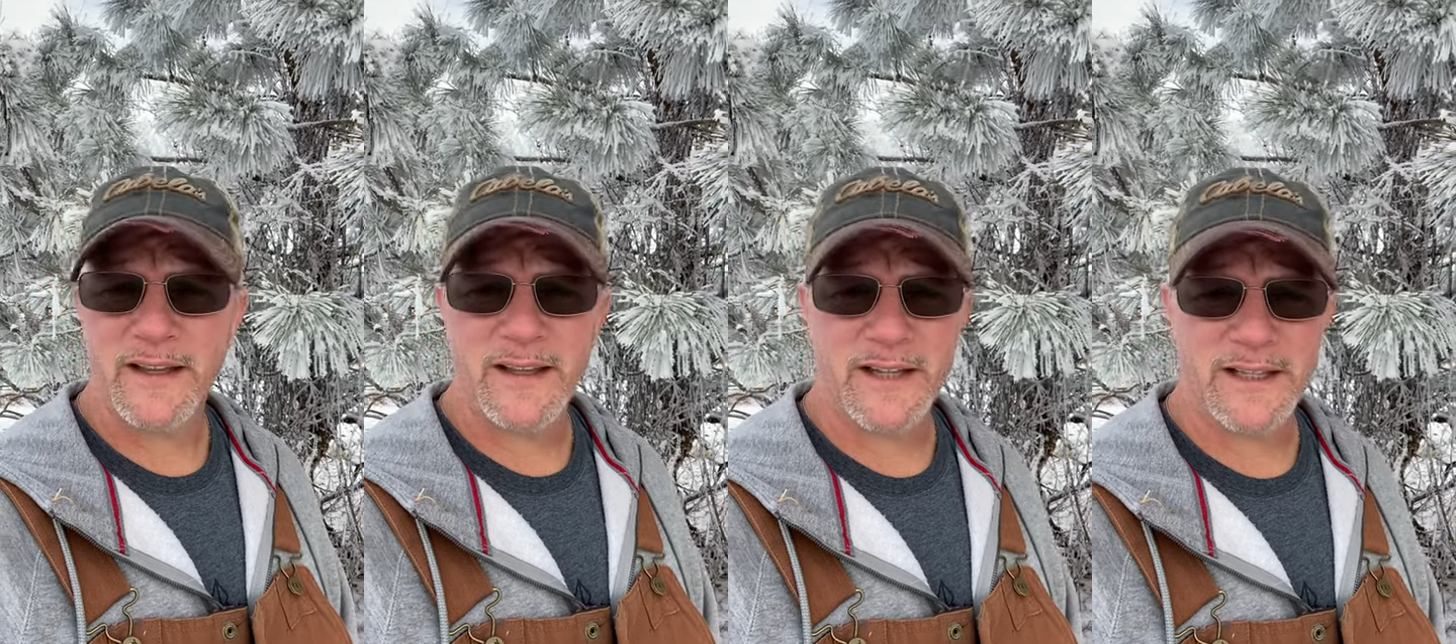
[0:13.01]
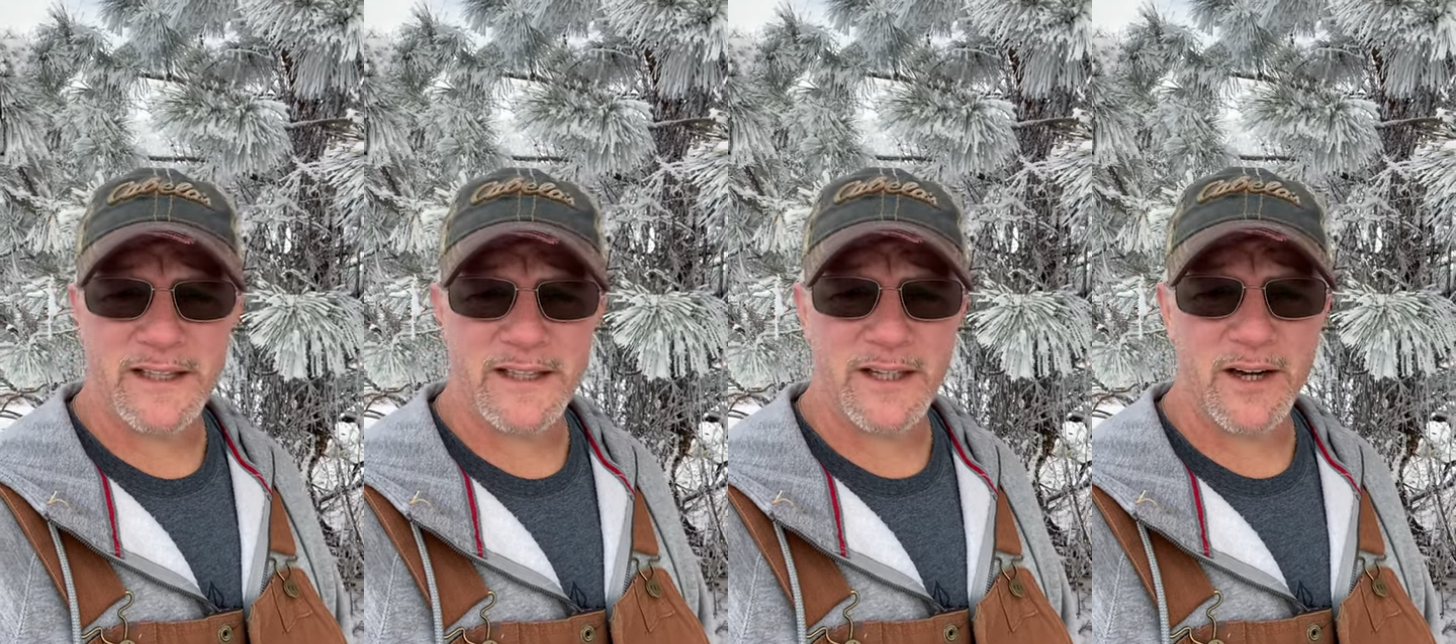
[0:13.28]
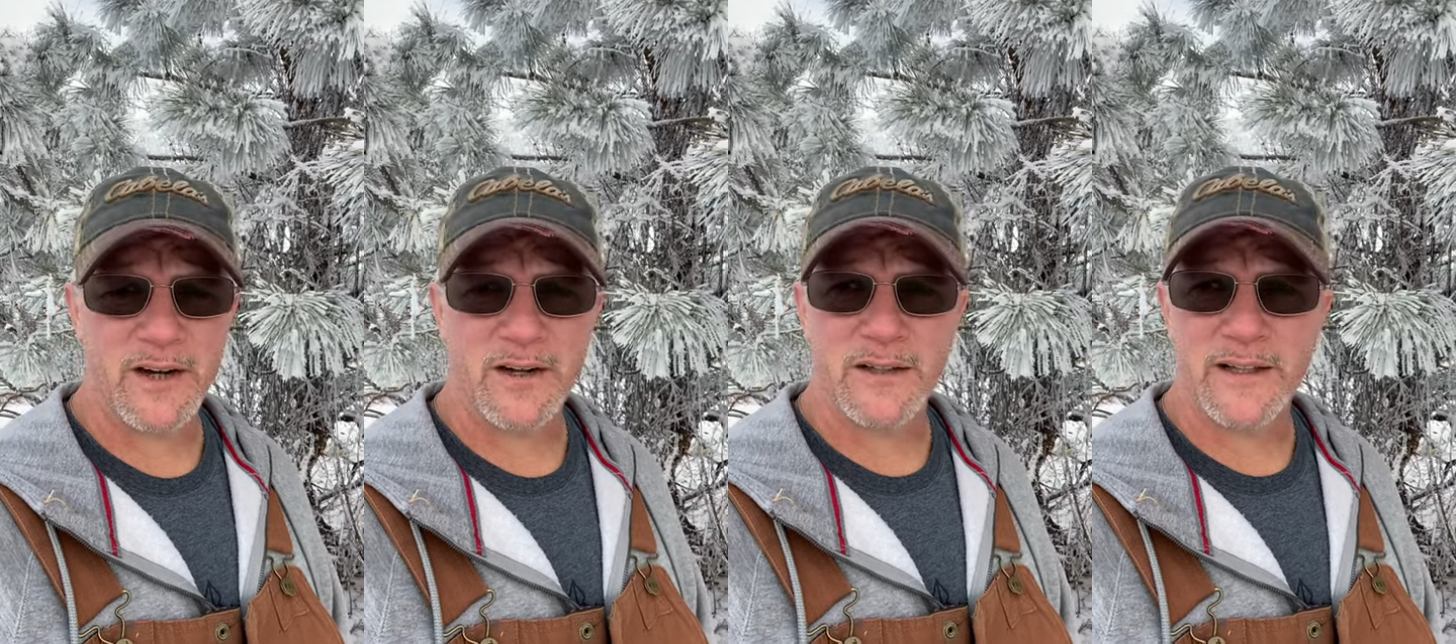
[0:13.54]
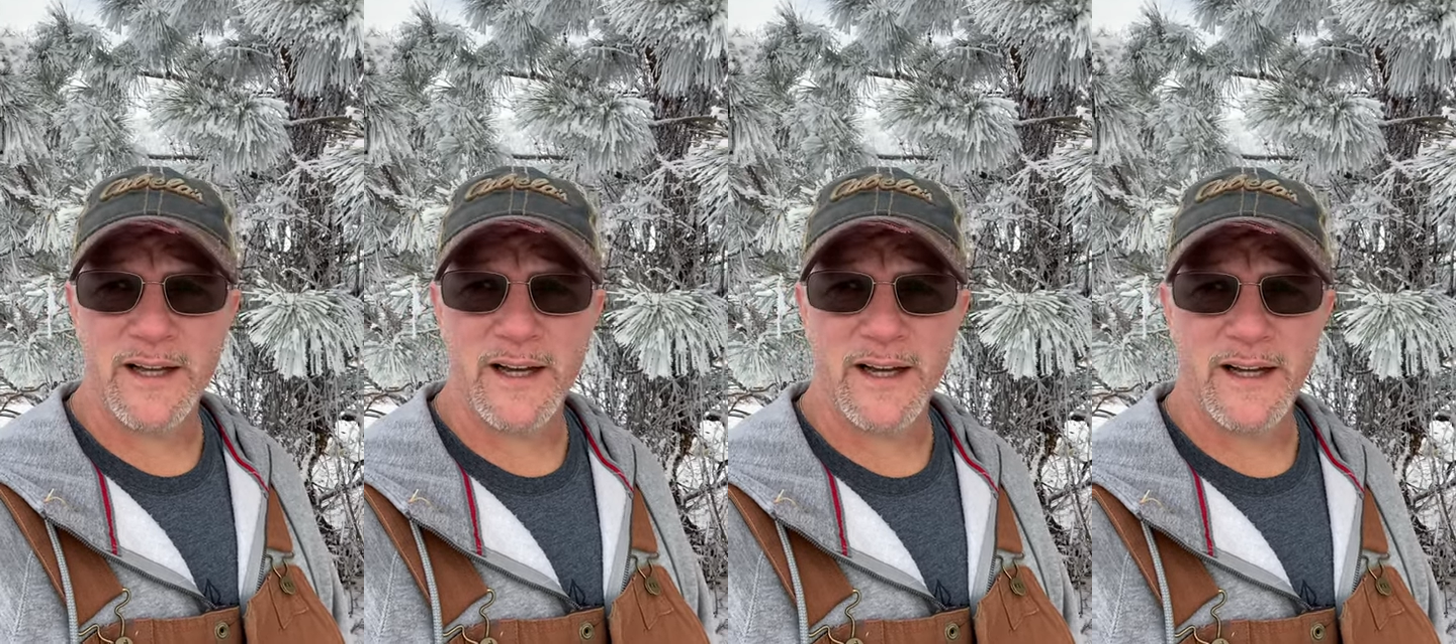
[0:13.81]
It's
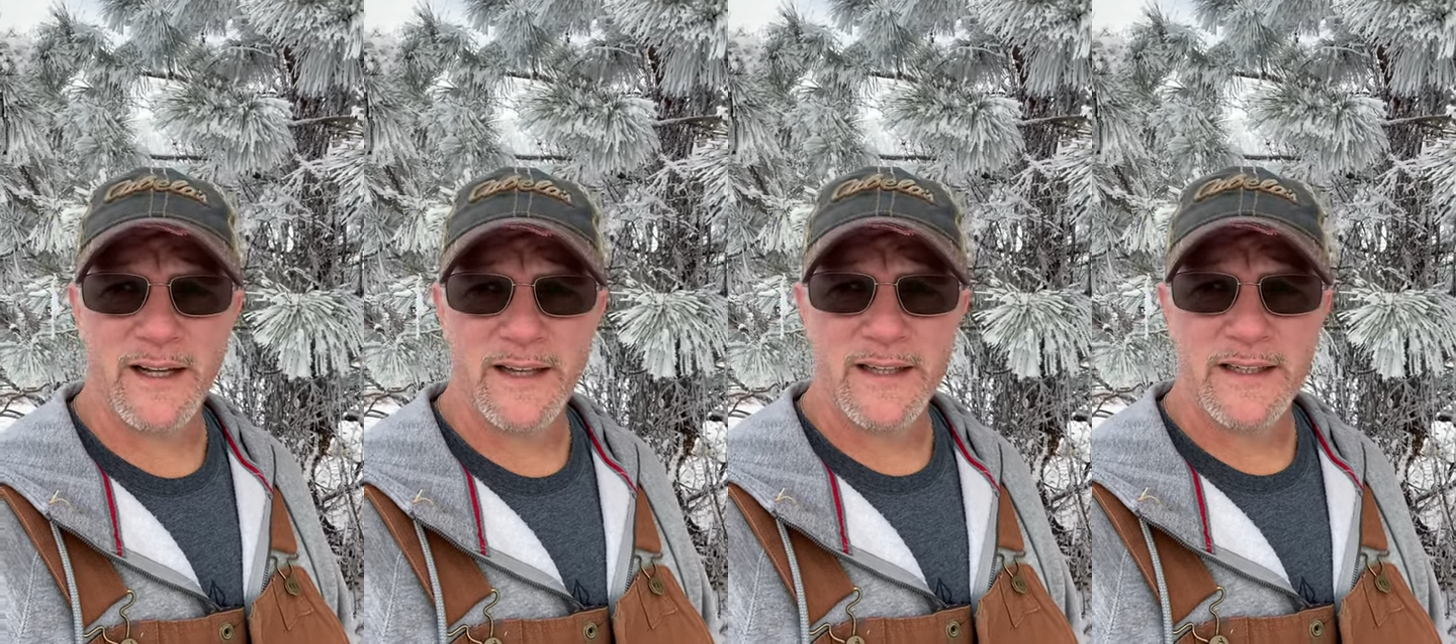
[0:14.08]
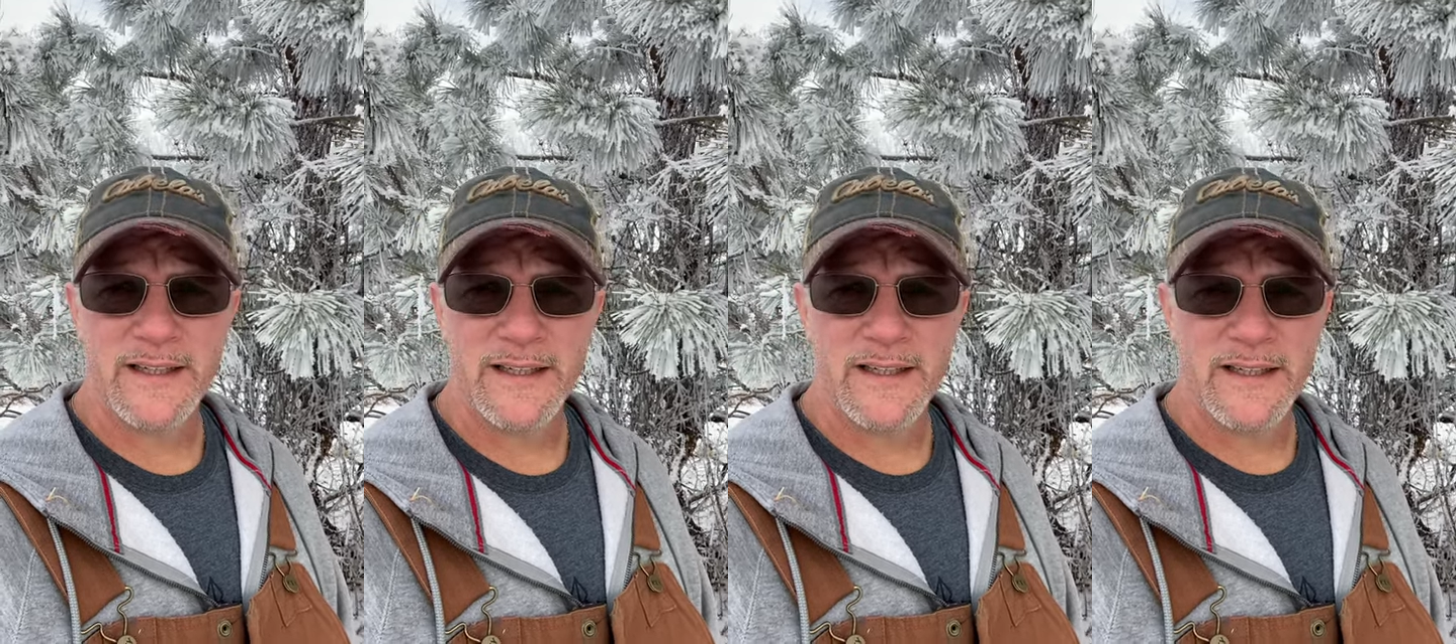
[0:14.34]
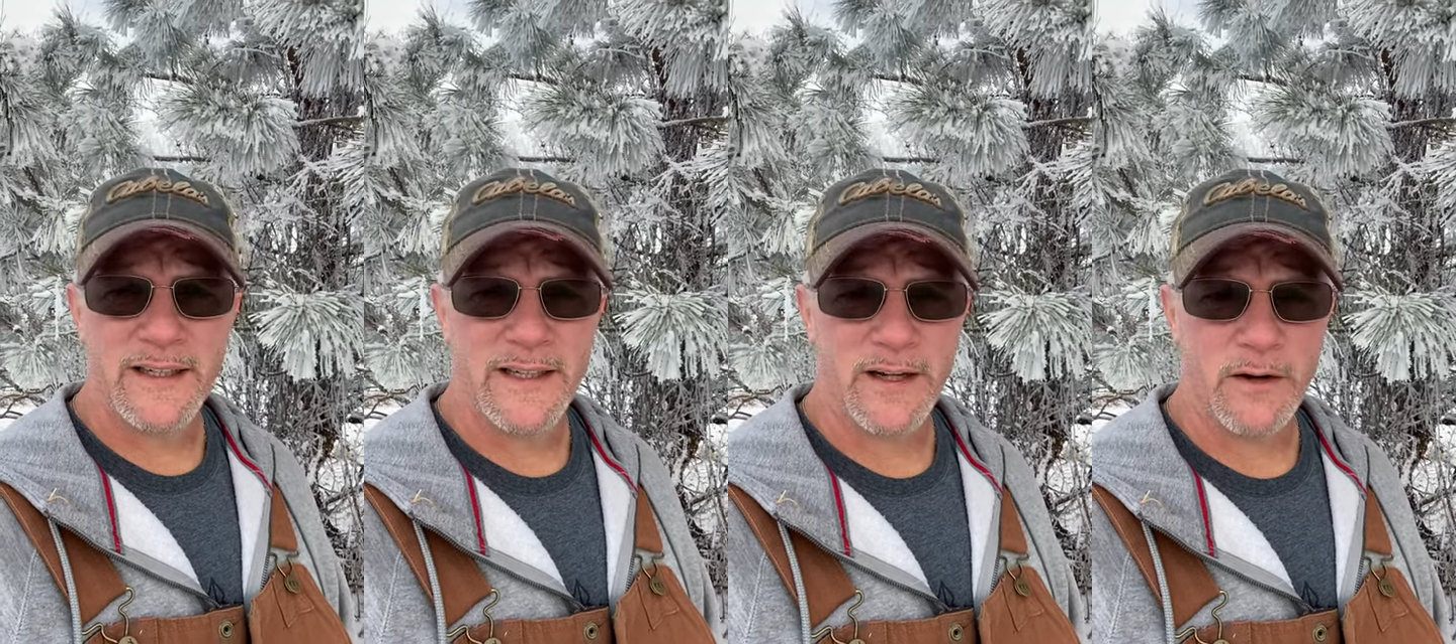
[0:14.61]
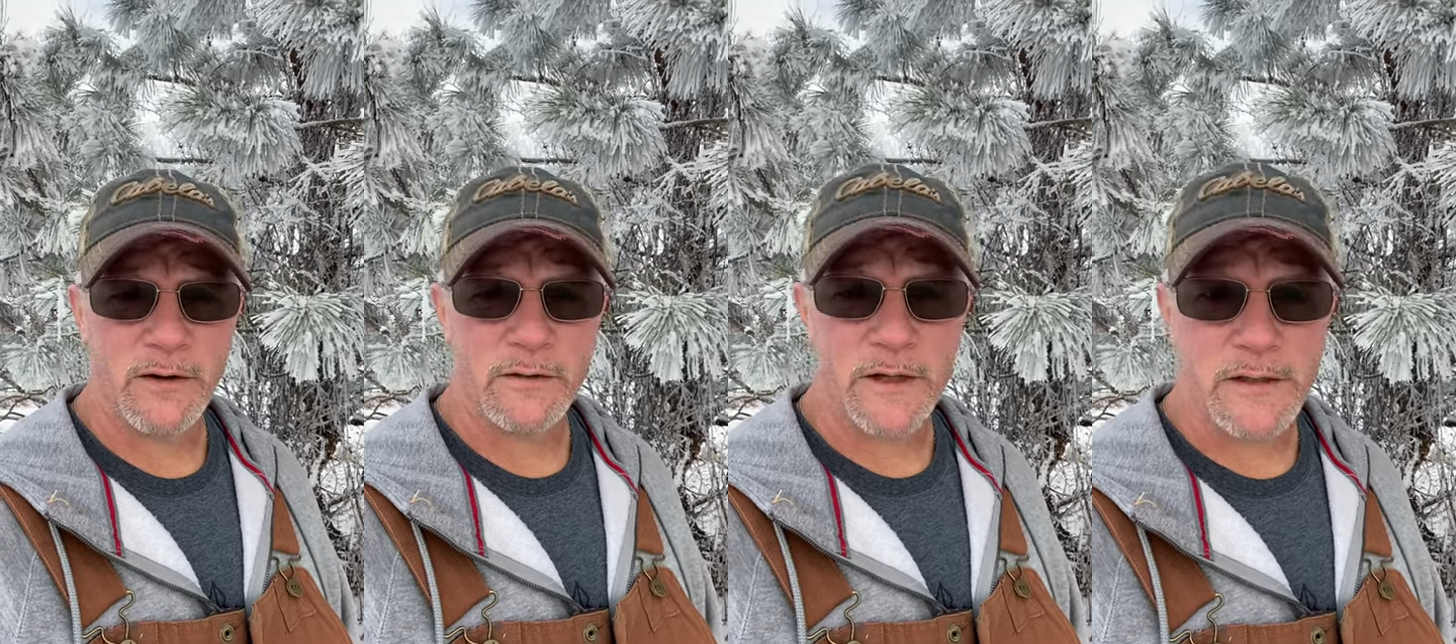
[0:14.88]
called, uh, you
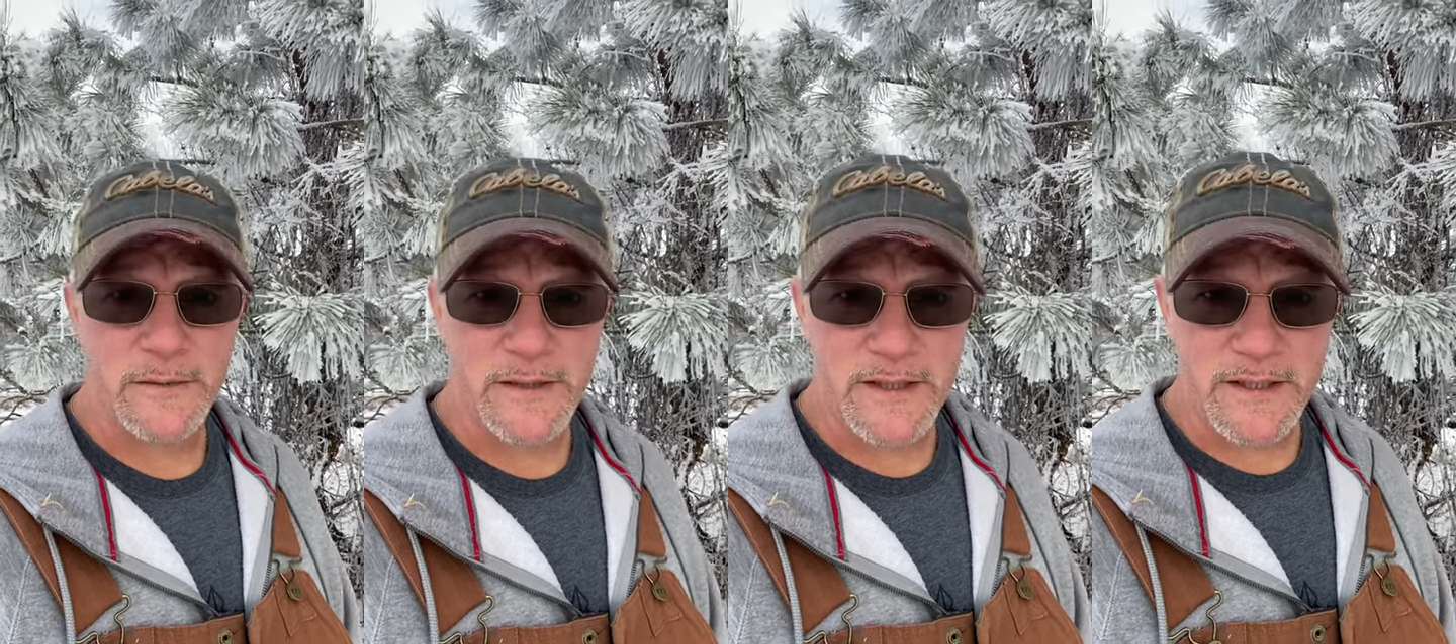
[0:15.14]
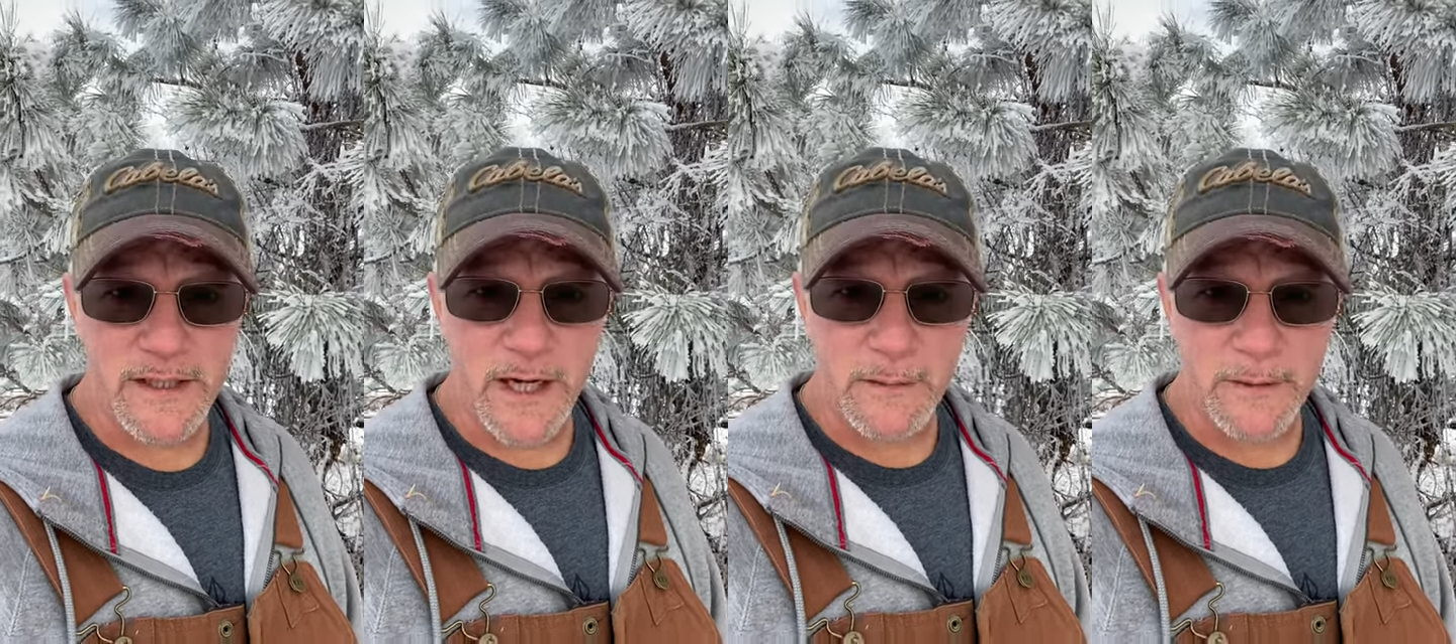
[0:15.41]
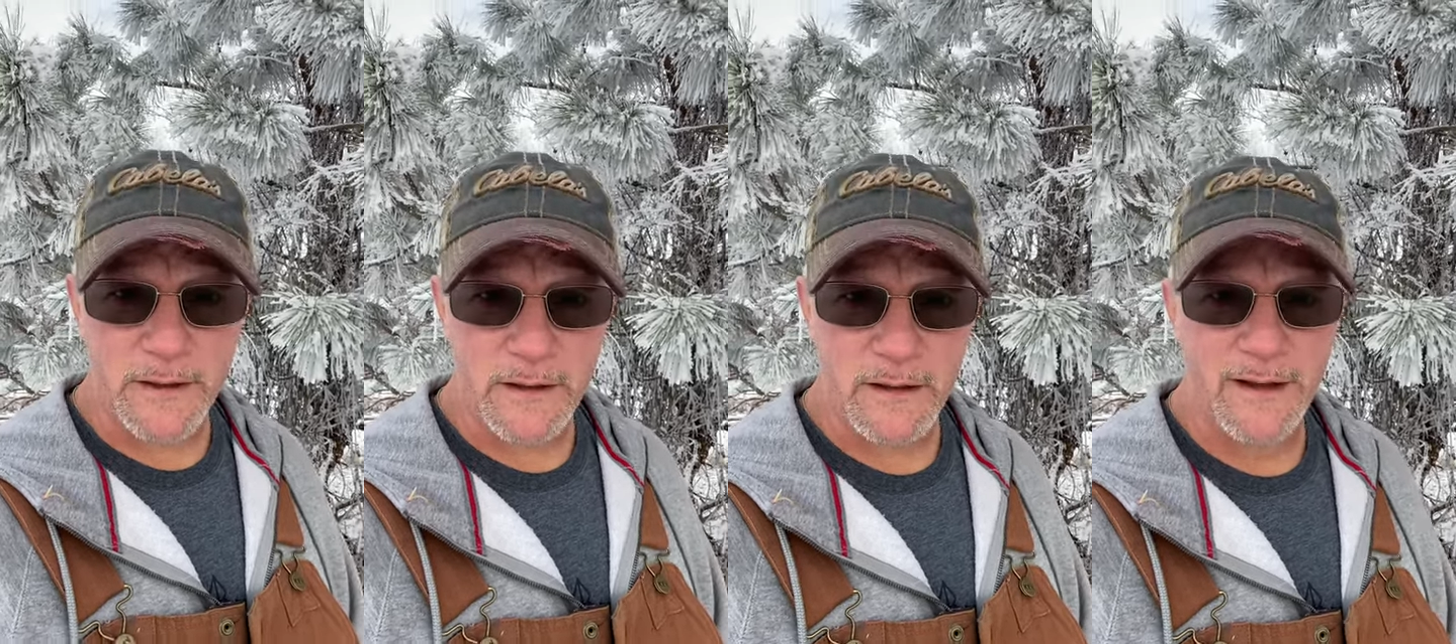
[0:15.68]
know, Christmas is coming.